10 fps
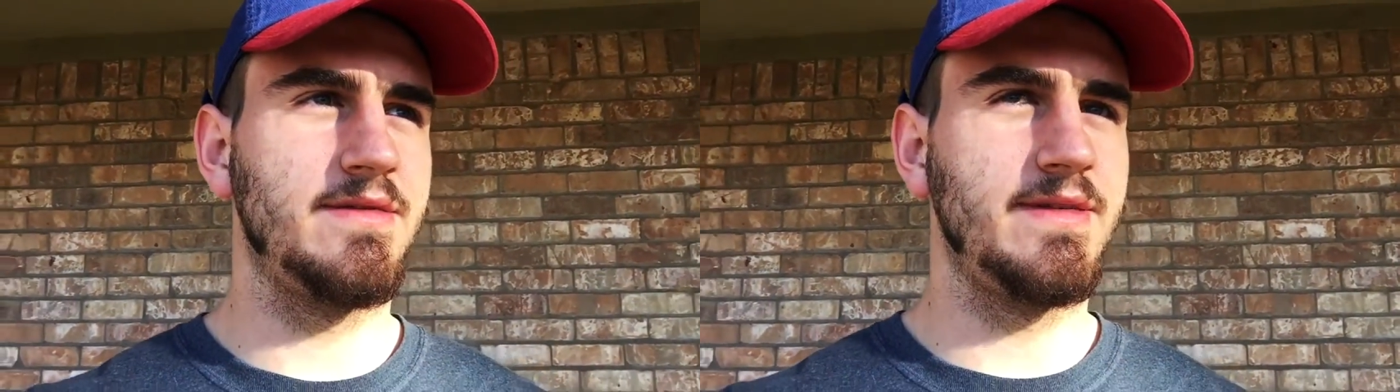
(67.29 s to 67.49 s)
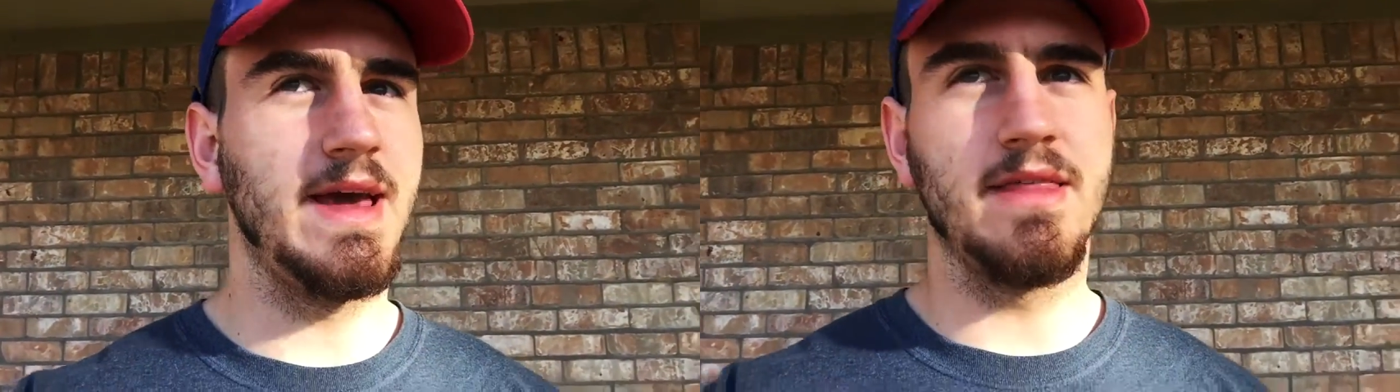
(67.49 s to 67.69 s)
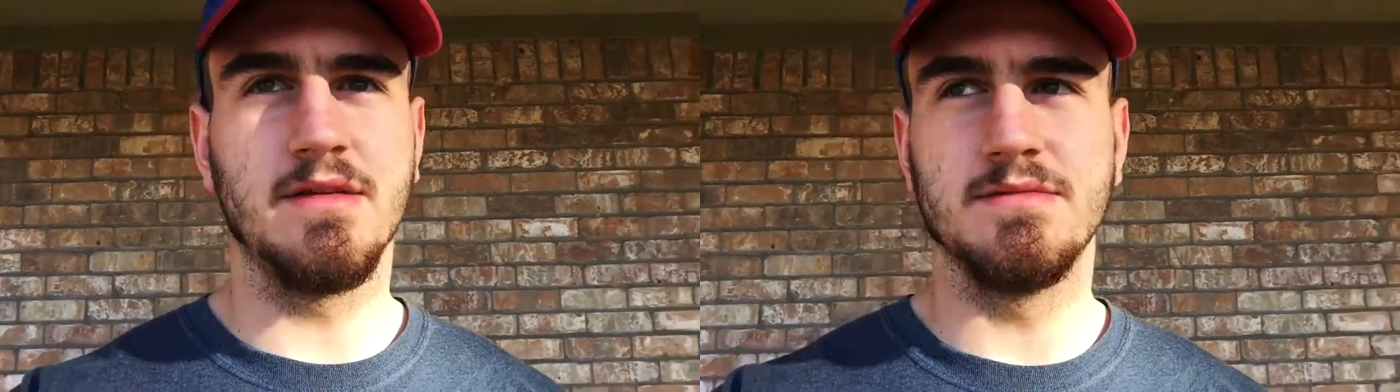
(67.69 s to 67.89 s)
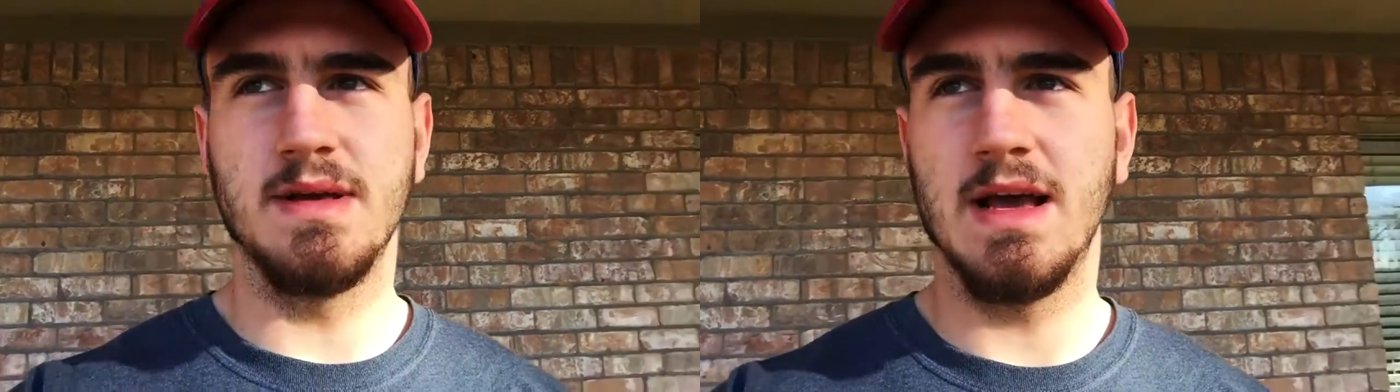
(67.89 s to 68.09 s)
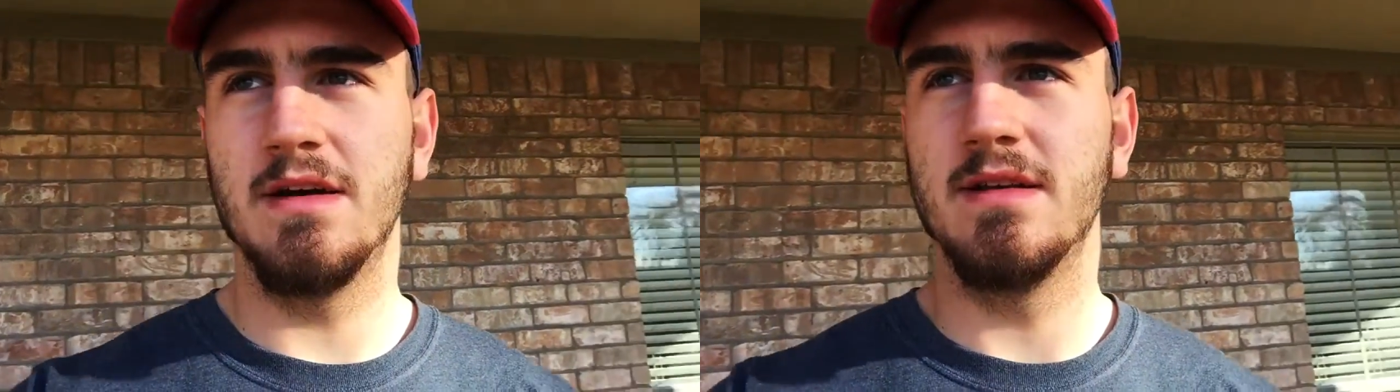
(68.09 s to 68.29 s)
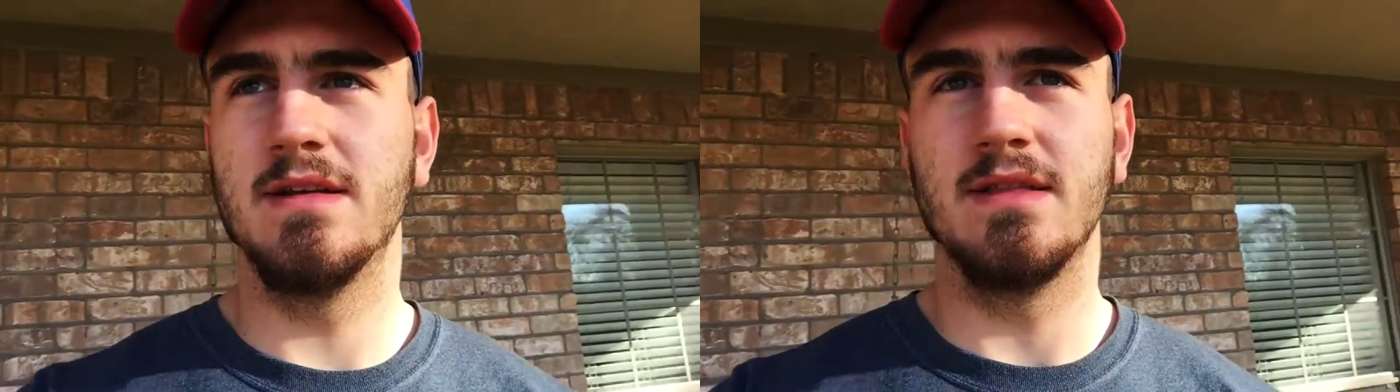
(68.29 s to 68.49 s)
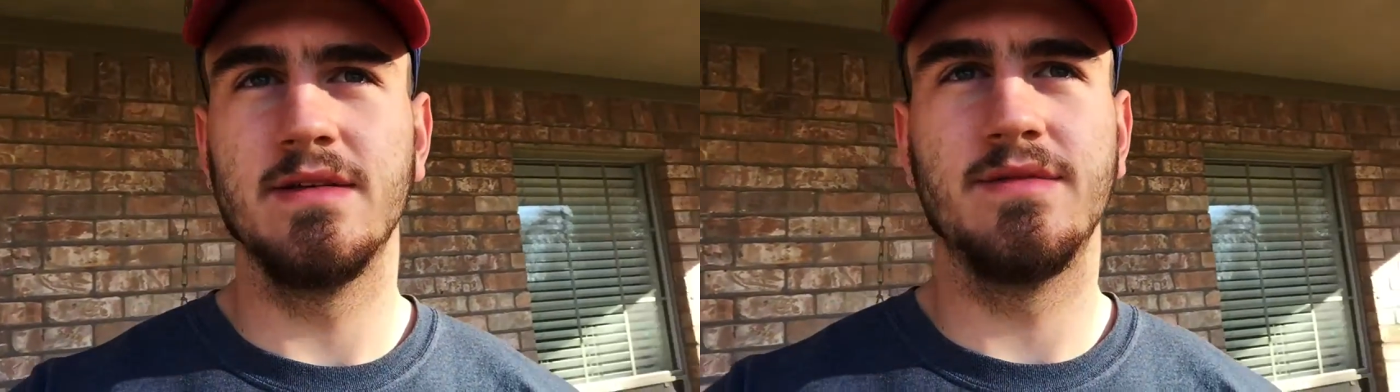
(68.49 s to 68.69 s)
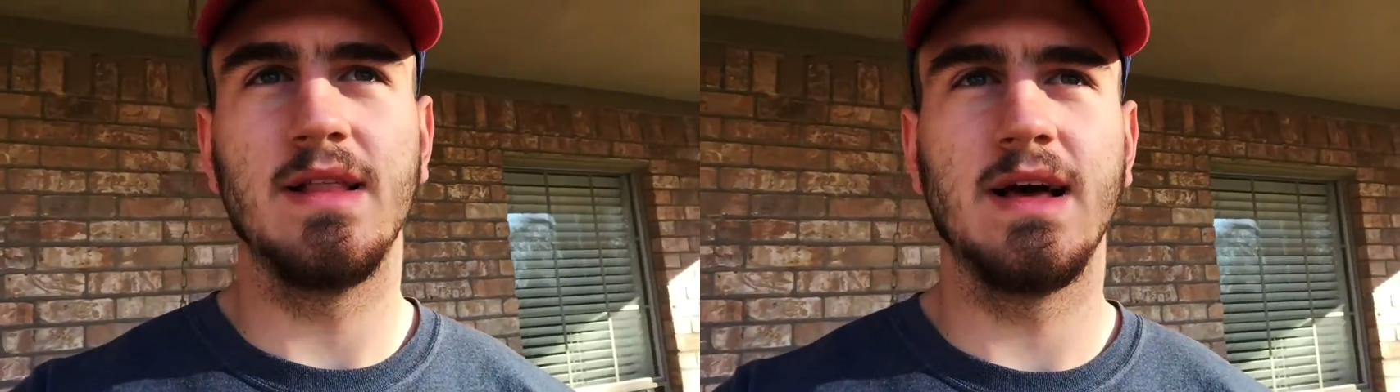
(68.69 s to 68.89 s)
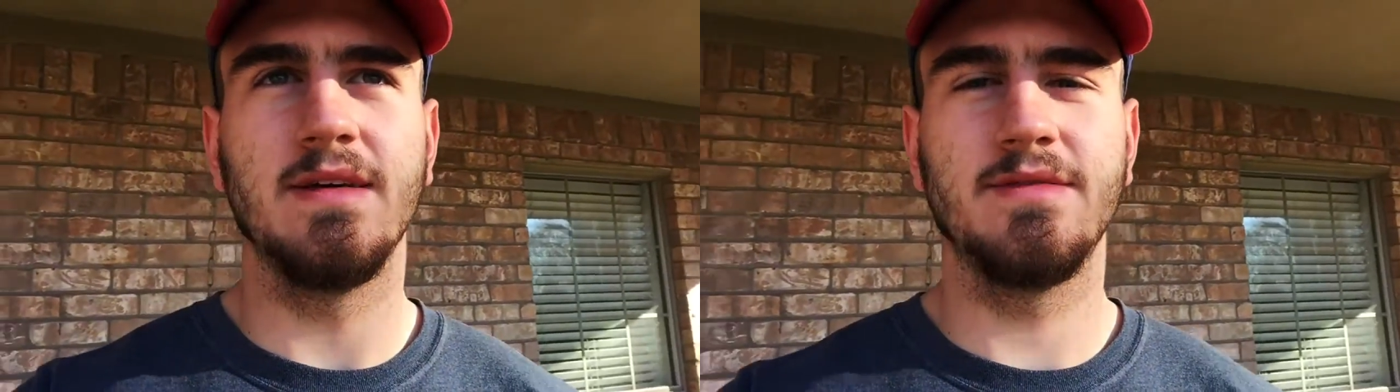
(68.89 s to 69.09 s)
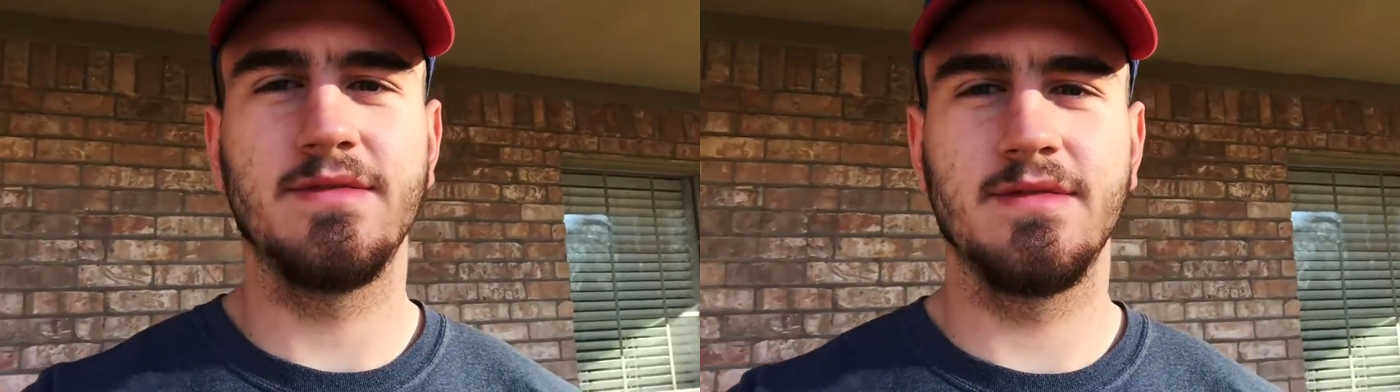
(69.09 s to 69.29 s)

fathom how to live life